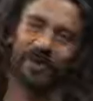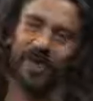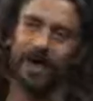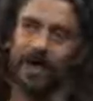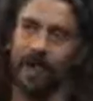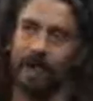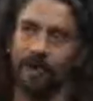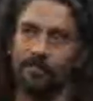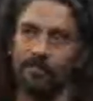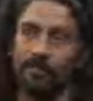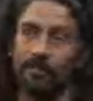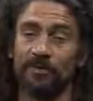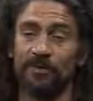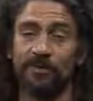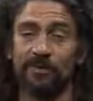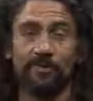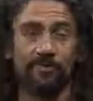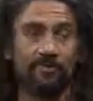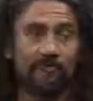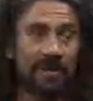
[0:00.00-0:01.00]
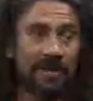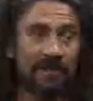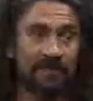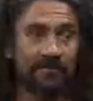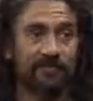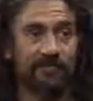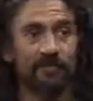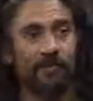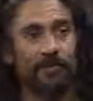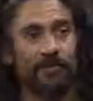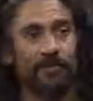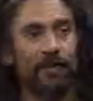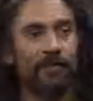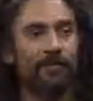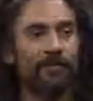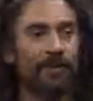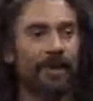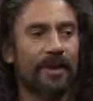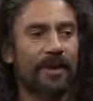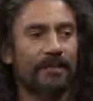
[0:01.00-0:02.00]
But we did a massive tour
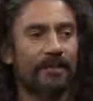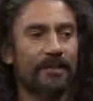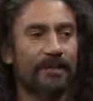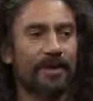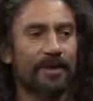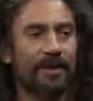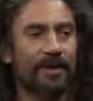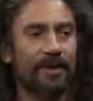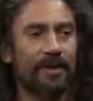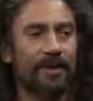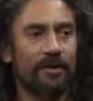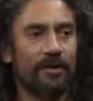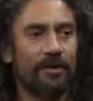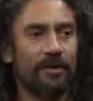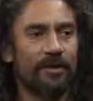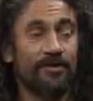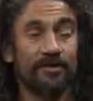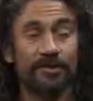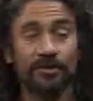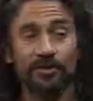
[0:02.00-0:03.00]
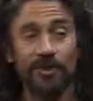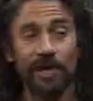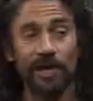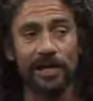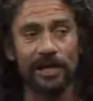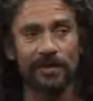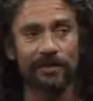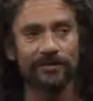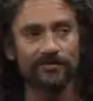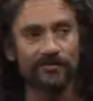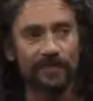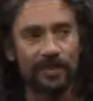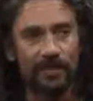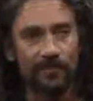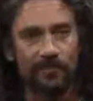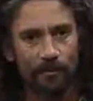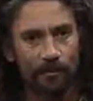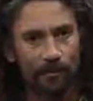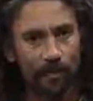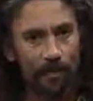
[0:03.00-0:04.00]
up the Western Australia
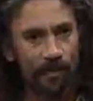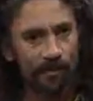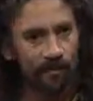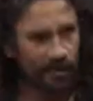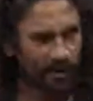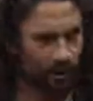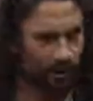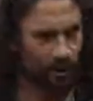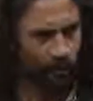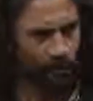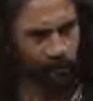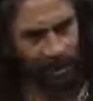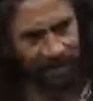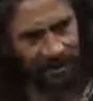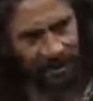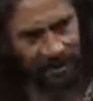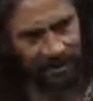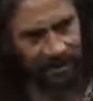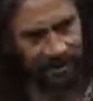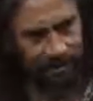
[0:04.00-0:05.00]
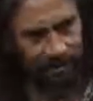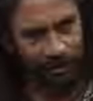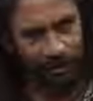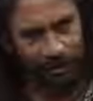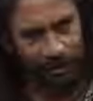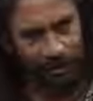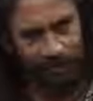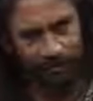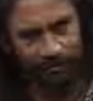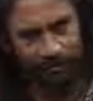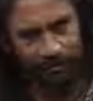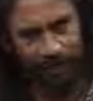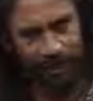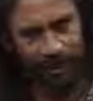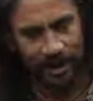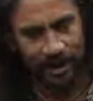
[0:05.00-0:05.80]
from Perth, and then went all the way down to the bottom.